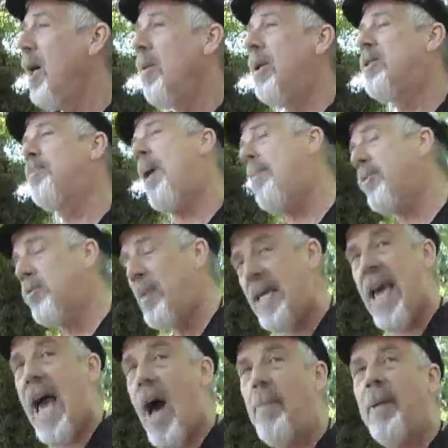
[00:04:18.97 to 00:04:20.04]
Which bums
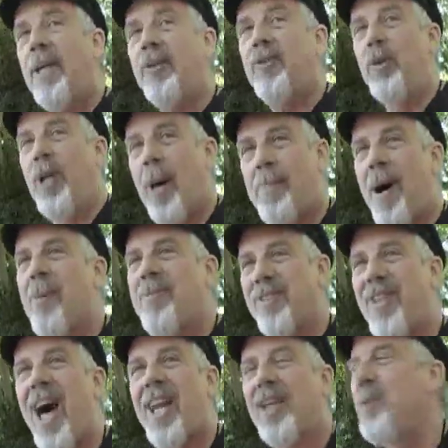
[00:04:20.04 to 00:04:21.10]
me out, because Food Not Bombs is
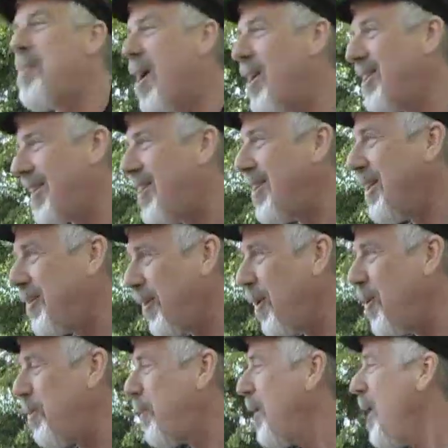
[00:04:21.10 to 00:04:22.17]
not a humanitarian
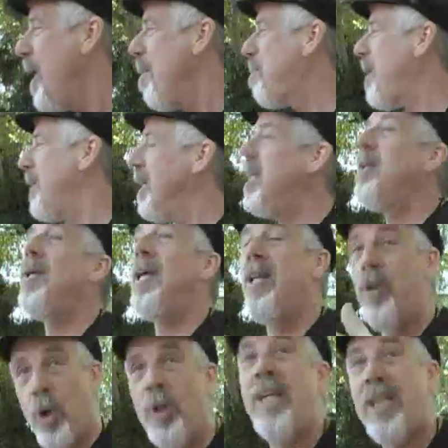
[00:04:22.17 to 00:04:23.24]
group, but in
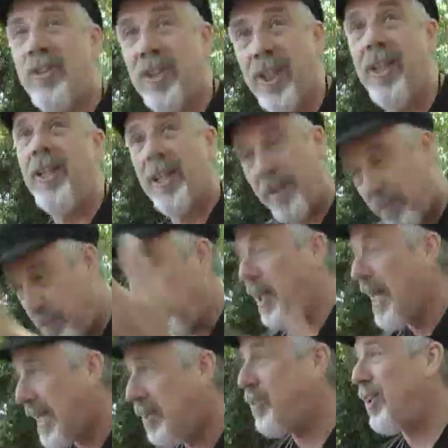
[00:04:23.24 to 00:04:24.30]
Indonesia, in
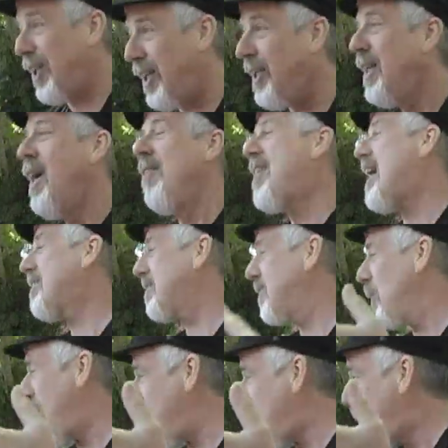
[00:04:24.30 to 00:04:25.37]
Malaysia, that's
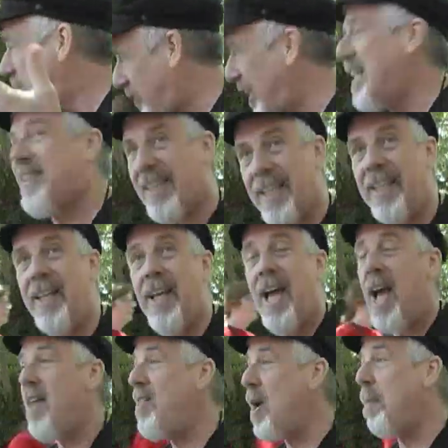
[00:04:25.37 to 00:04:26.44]
the way they present it.
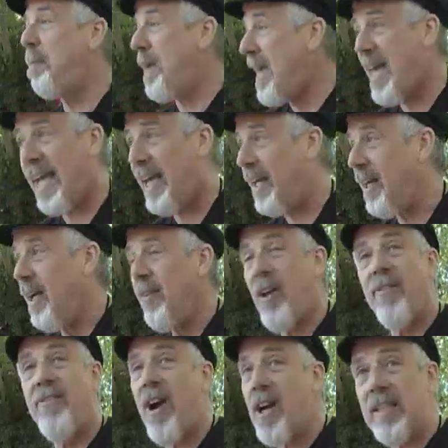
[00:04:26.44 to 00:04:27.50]
And they're big,
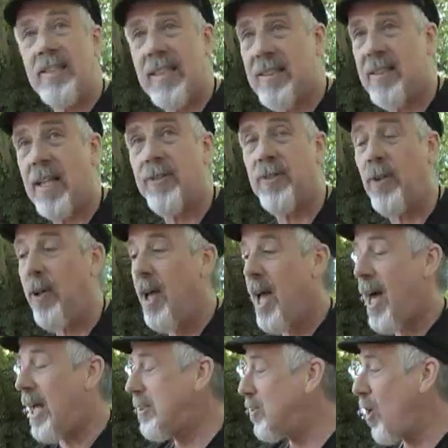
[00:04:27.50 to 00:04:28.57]
they're very successful.
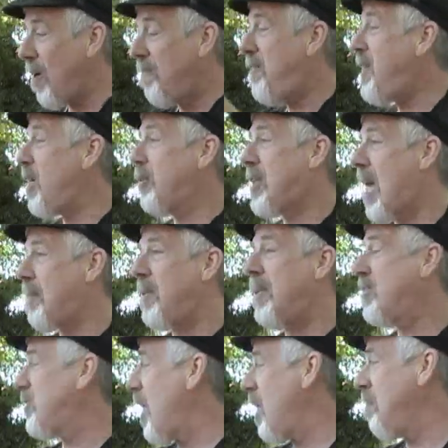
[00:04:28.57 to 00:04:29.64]
And I saw a videotape of
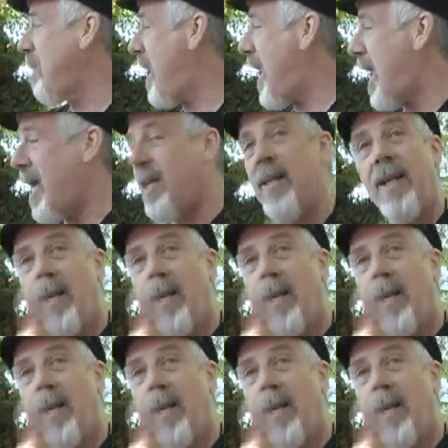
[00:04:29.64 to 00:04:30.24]
this young man.